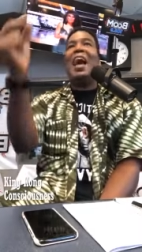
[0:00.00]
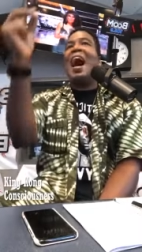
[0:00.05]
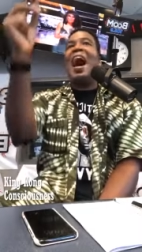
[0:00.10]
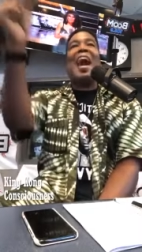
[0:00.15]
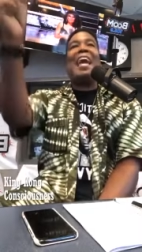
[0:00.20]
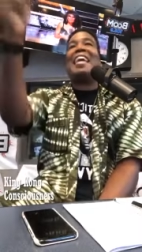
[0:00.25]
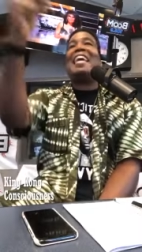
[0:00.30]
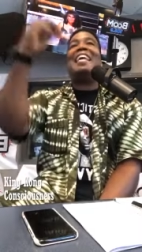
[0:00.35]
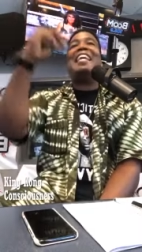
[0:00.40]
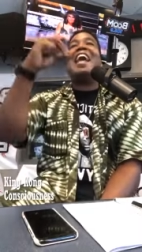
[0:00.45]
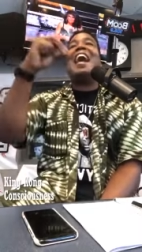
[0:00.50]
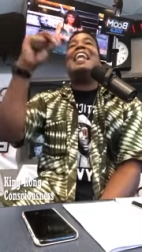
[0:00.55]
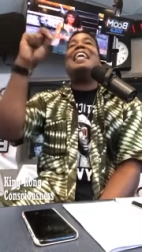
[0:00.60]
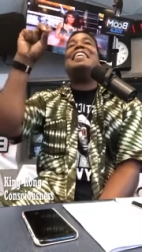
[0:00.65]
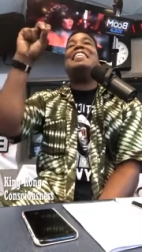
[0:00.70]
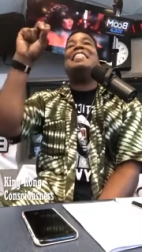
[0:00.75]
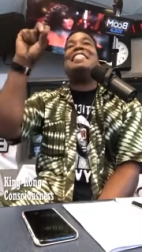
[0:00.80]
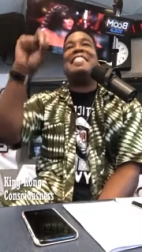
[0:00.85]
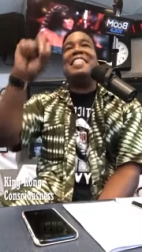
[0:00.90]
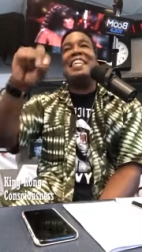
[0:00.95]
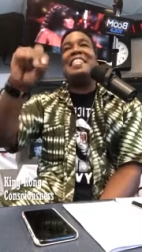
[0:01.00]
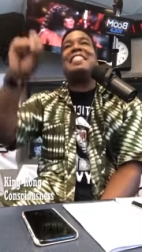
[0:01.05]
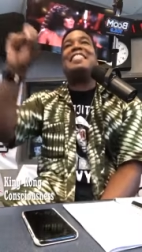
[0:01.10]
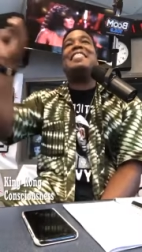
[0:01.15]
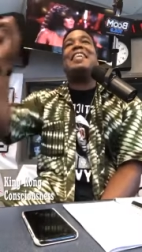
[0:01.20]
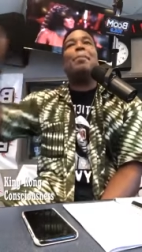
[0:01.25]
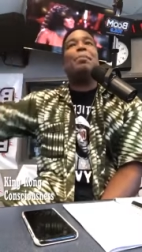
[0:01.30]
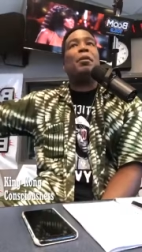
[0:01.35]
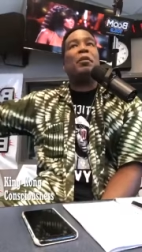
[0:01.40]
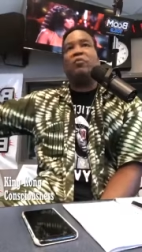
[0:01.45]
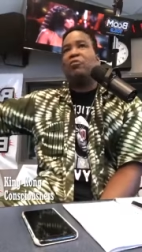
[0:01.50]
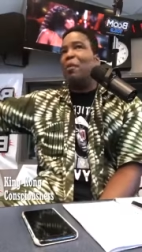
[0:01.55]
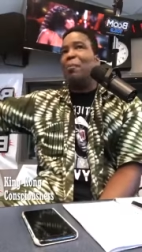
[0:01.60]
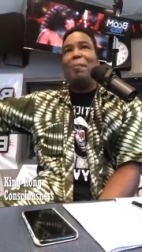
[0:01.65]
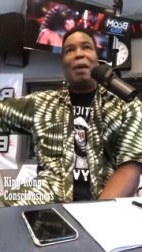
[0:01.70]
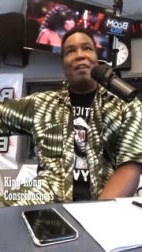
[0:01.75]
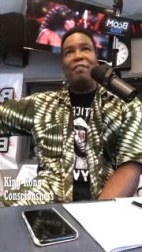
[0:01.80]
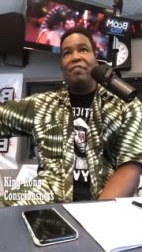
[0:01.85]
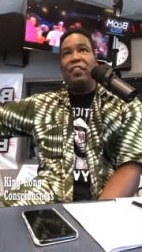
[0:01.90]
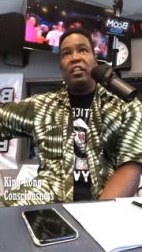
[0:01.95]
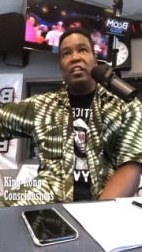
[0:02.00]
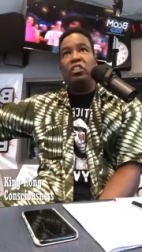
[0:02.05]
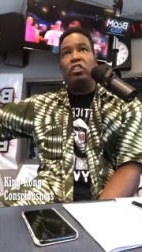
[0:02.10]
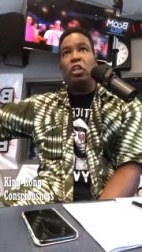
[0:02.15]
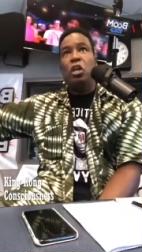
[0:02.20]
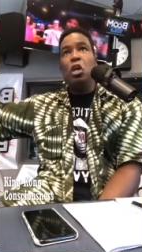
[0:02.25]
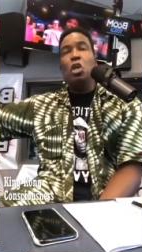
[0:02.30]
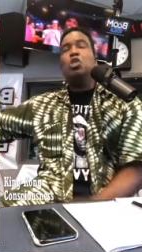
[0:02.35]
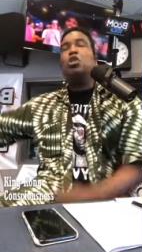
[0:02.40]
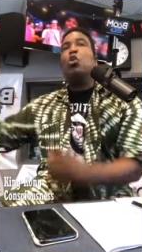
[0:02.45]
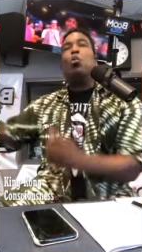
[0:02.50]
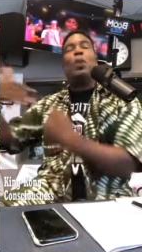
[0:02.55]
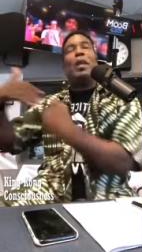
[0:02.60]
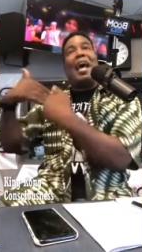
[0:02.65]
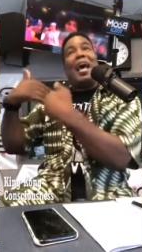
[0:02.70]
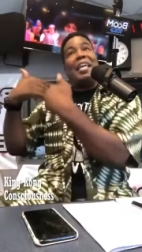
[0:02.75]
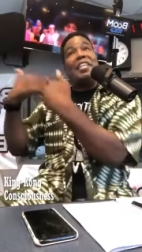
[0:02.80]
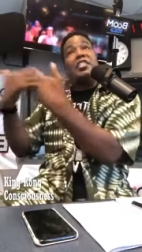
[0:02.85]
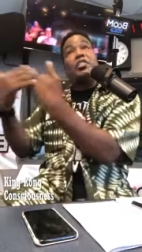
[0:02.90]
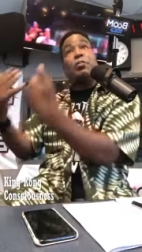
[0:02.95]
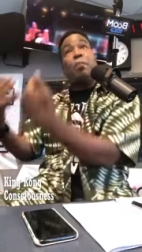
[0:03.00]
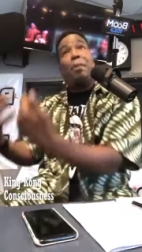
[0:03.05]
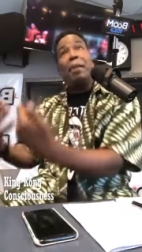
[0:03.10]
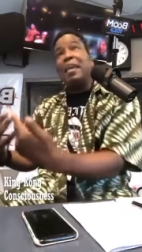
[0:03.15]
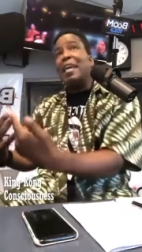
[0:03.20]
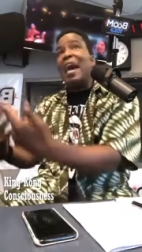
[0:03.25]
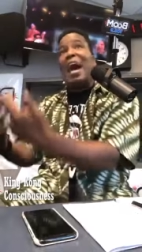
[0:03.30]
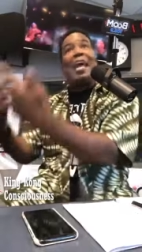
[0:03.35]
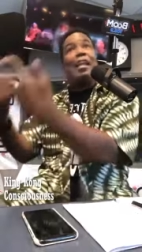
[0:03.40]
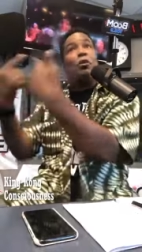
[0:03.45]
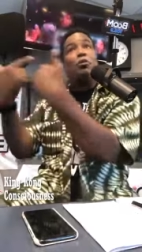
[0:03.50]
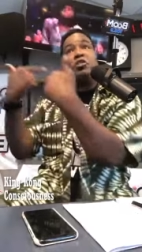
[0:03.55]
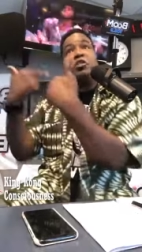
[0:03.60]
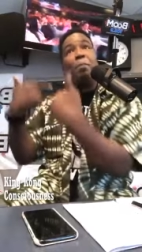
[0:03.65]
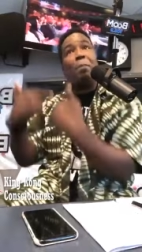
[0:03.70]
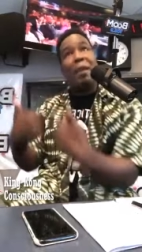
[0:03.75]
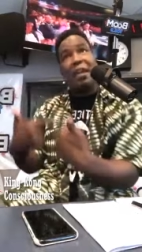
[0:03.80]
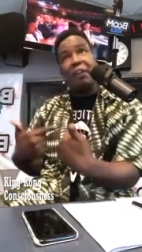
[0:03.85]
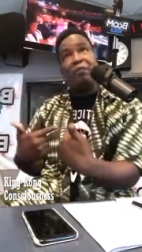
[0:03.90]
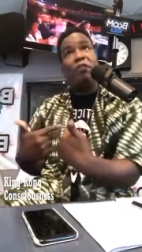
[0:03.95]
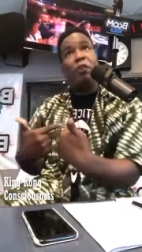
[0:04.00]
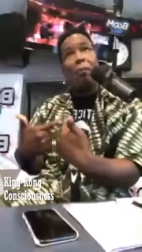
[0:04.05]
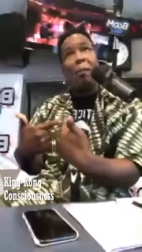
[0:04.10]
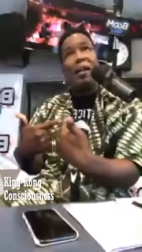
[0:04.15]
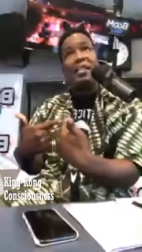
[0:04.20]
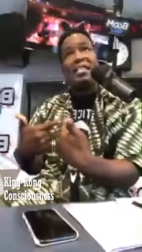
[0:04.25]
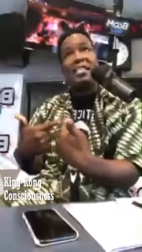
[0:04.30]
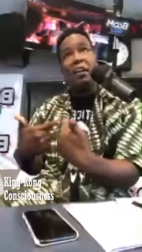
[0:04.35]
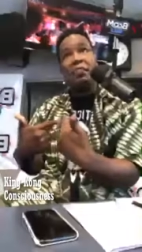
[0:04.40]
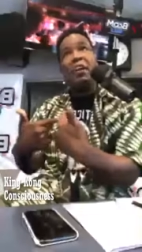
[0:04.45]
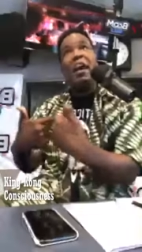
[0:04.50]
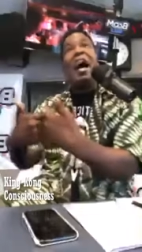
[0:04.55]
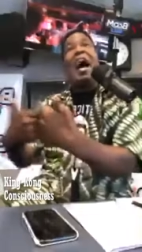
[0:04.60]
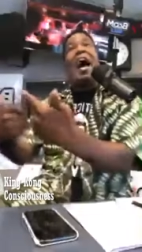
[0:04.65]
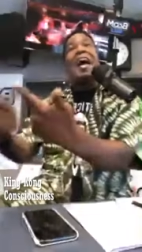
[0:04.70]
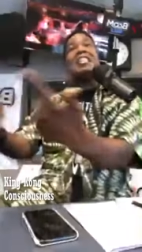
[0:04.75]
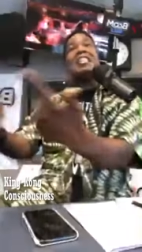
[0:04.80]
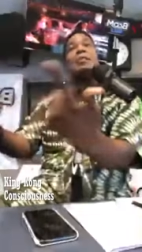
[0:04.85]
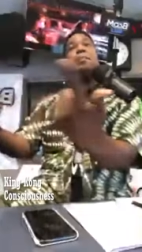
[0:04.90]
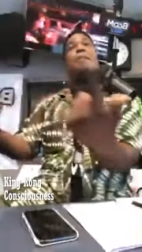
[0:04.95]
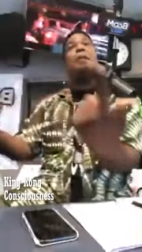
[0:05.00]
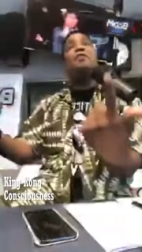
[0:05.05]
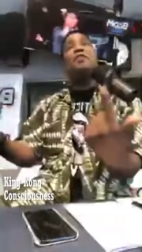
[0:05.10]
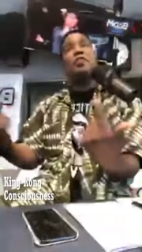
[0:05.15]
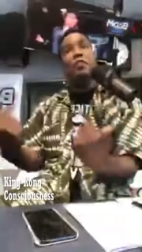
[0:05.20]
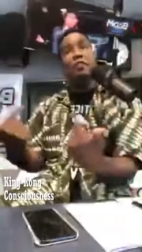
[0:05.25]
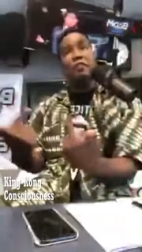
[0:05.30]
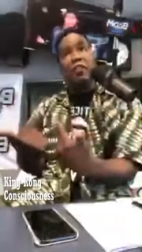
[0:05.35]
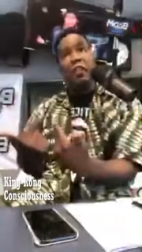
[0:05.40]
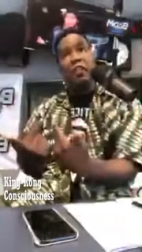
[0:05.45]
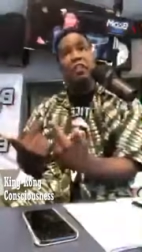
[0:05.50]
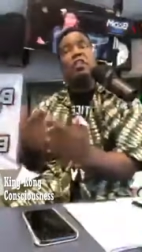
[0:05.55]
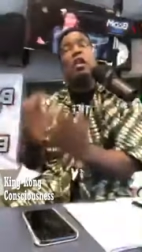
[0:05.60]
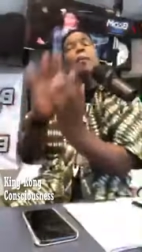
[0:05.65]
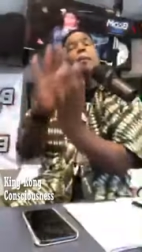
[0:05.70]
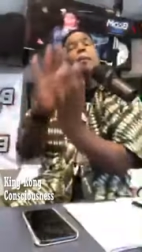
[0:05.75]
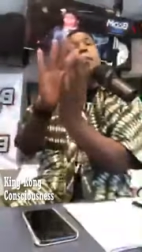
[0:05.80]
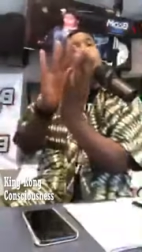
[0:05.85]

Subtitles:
I cannot exist separate from my village. So when I speak, I don't speak for myself. I speak for the village.